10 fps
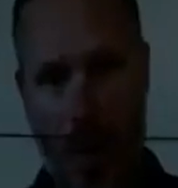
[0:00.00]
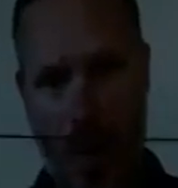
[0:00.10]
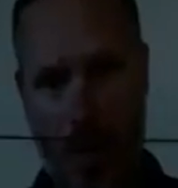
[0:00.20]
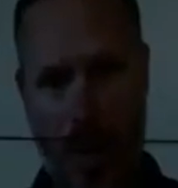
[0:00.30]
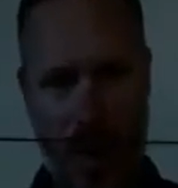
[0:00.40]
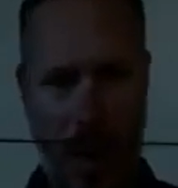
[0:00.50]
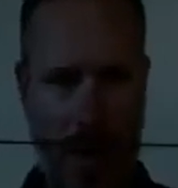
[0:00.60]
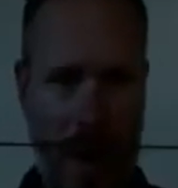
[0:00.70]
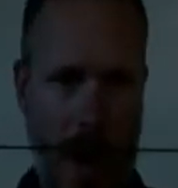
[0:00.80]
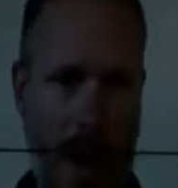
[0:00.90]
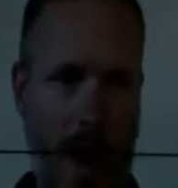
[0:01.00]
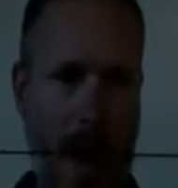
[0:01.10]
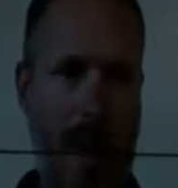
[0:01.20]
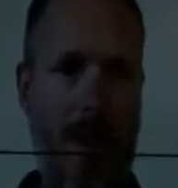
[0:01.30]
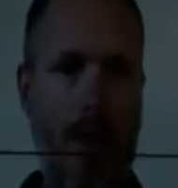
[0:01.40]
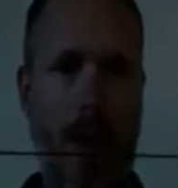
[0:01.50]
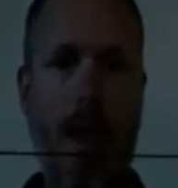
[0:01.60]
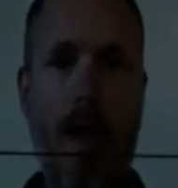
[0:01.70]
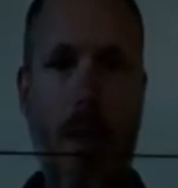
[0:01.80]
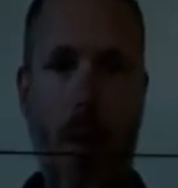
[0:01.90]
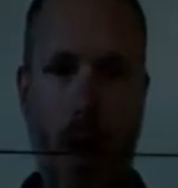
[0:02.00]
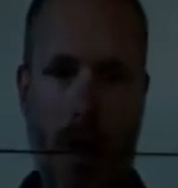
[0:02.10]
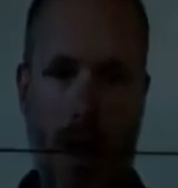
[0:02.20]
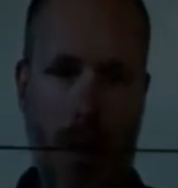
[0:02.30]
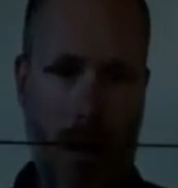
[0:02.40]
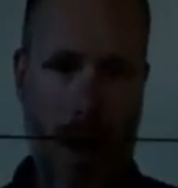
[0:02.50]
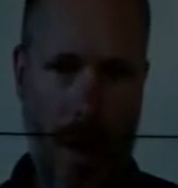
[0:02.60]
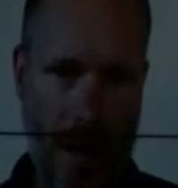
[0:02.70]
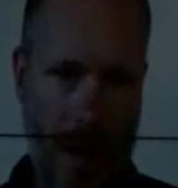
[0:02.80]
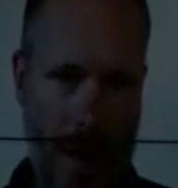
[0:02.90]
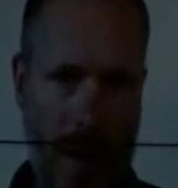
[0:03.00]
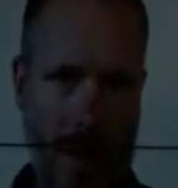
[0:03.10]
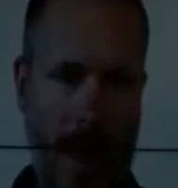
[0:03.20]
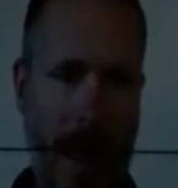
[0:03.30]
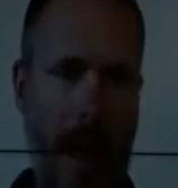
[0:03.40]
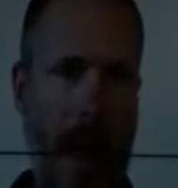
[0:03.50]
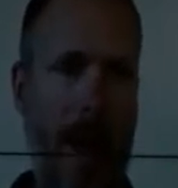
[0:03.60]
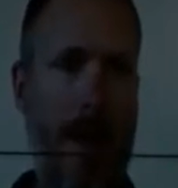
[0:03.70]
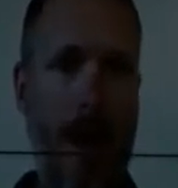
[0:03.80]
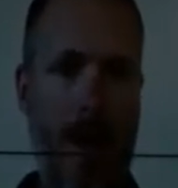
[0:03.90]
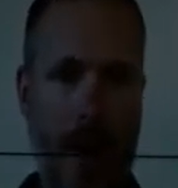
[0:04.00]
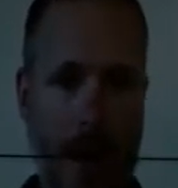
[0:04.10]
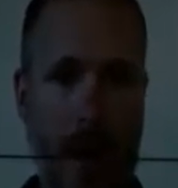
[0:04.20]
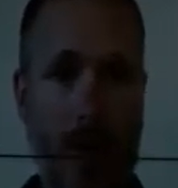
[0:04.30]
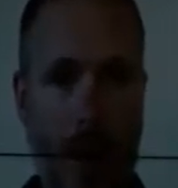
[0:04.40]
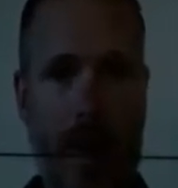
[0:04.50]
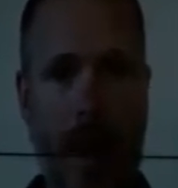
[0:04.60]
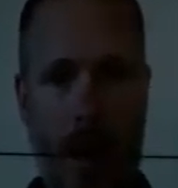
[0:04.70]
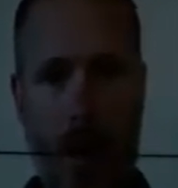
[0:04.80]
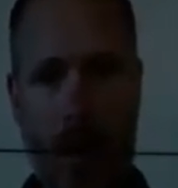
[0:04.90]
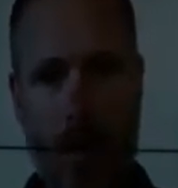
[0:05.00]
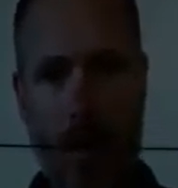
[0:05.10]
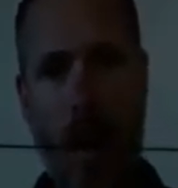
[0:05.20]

post-processing file that you can import into Delph INS, and Delph INS will tell you